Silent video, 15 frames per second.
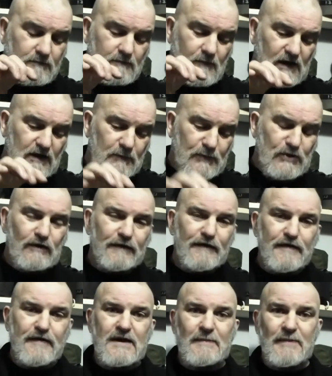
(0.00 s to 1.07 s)
The beautiful
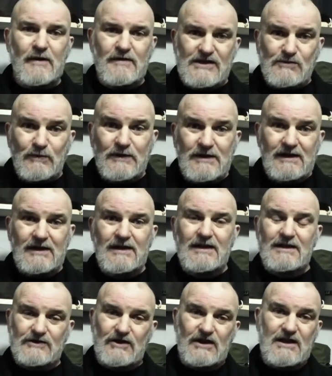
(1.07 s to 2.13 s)
thing about this one,
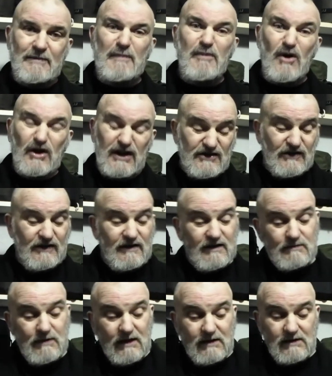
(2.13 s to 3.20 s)
it's got a couple of pockets on it as
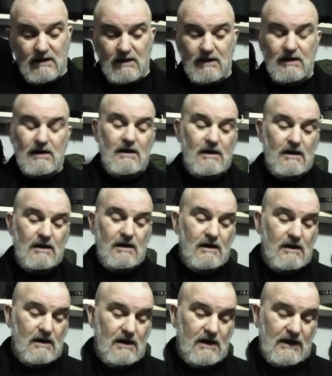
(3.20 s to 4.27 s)
well,
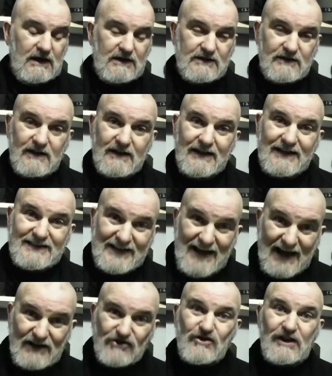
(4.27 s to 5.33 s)
is that it's an
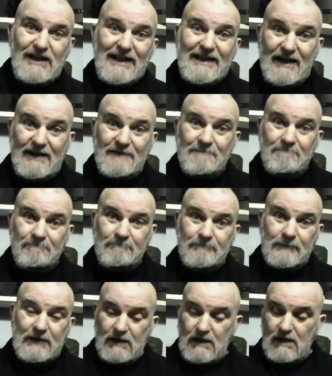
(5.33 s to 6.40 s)
extra layer.
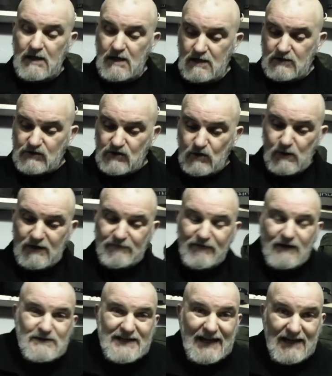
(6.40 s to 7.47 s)
So if I
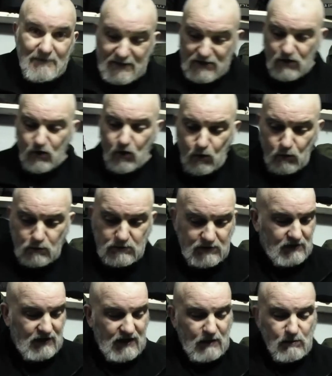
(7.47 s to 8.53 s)
was getting a bit cold,
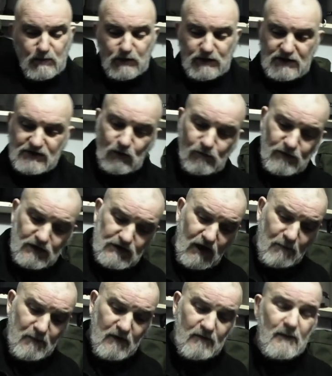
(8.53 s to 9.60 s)
I would put this over the top
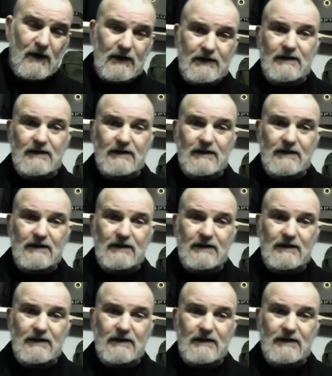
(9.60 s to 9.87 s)
of my